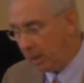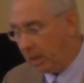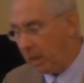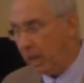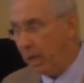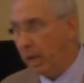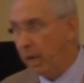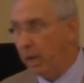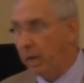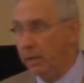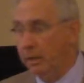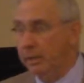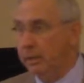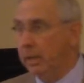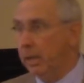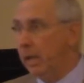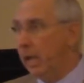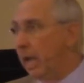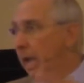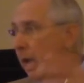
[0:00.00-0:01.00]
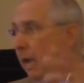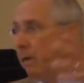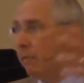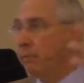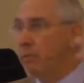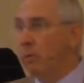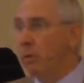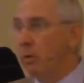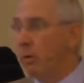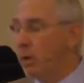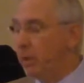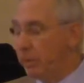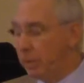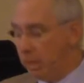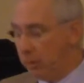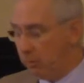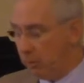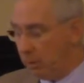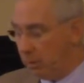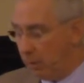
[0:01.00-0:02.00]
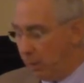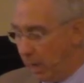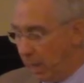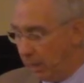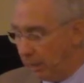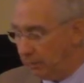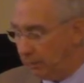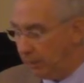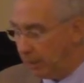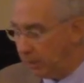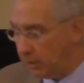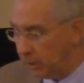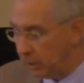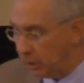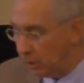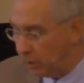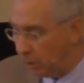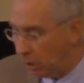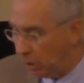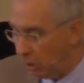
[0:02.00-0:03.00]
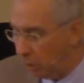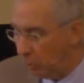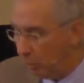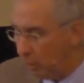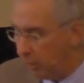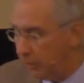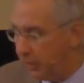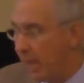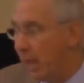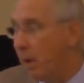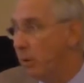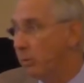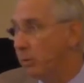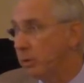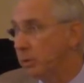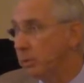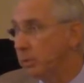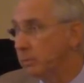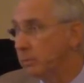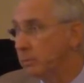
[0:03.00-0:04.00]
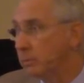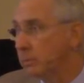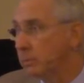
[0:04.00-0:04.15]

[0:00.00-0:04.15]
to have all that we want, but to go without,